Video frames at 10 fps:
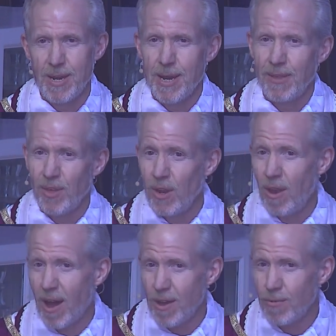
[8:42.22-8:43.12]
And the
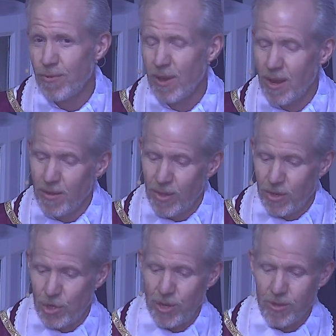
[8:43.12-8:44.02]
life that
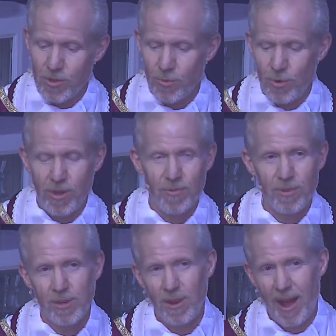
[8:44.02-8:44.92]
Jesus will give
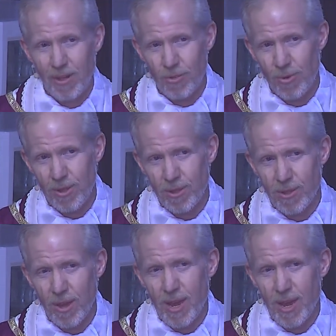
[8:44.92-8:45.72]
to Lazarus